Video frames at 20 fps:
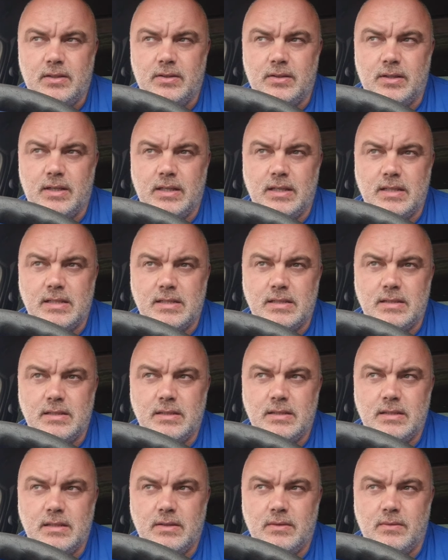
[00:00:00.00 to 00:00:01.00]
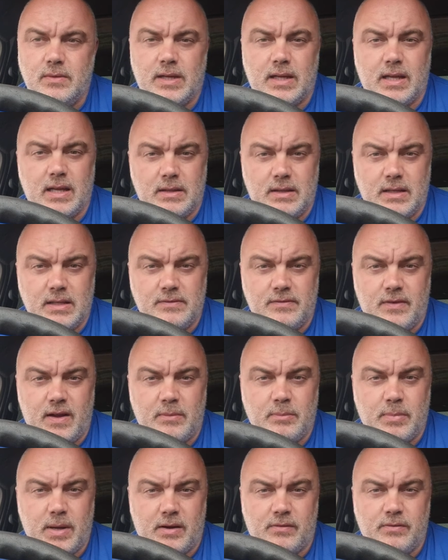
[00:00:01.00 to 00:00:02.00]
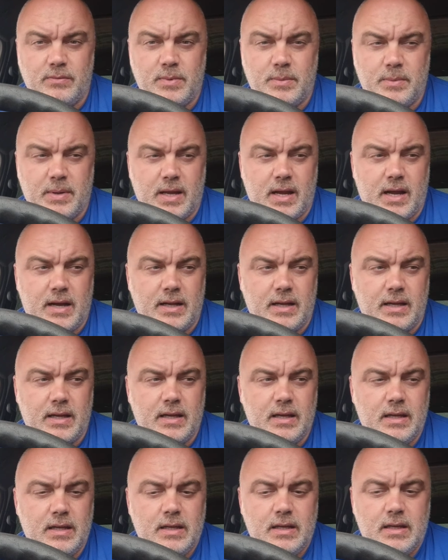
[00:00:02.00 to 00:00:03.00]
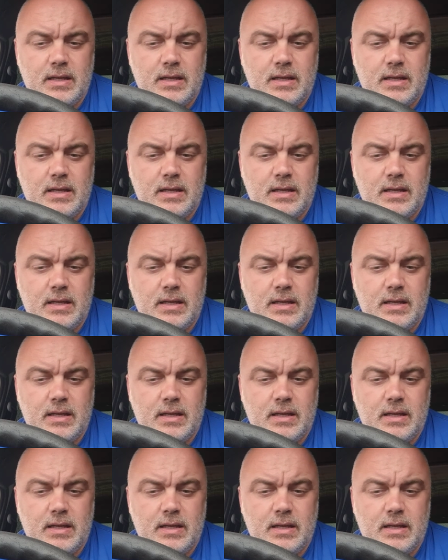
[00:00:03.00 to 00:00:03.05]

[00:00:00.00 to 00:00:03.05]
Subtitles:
on the list when I get this van back from the mechanic.